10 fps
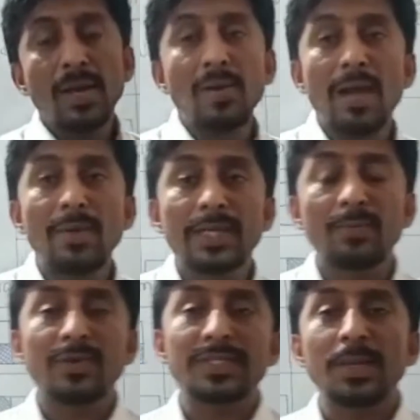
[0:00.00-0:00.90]
Now I will
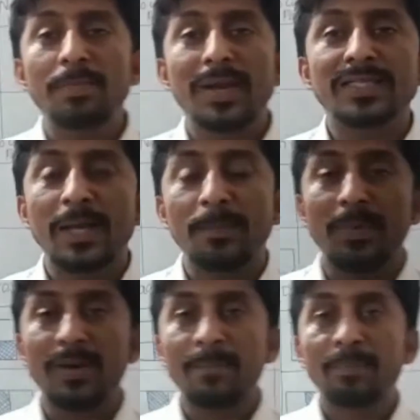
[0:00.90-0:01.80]
give you a simple
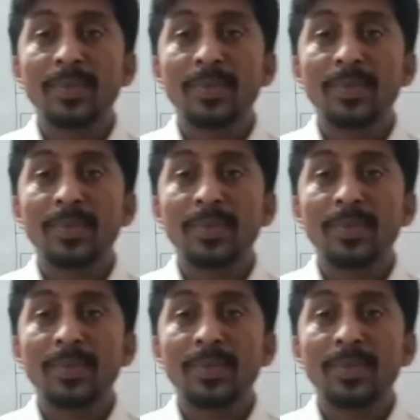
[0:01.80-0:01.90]
example.